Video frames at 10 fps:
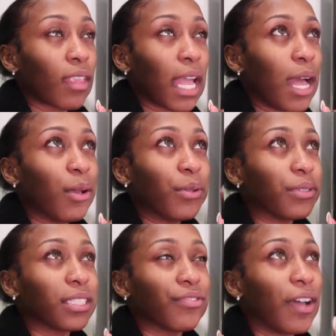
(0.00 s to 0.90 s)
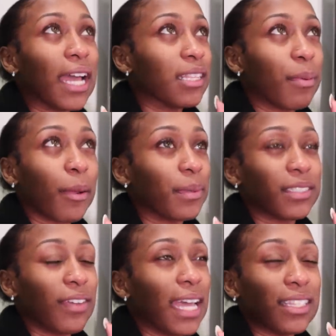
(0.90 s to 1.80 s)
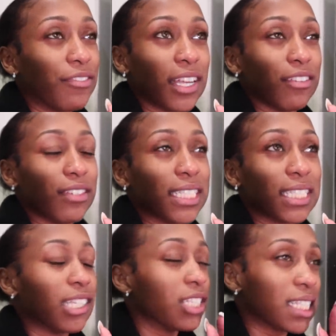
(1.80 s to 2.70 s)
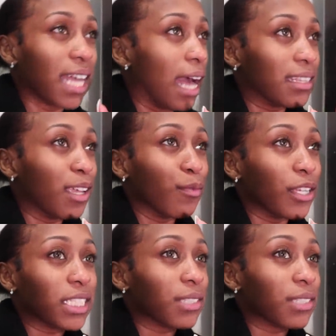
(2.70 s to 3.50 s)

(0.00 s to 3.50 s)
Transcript: don't know, just find the purpose, find the fucking reason. There's a goddamn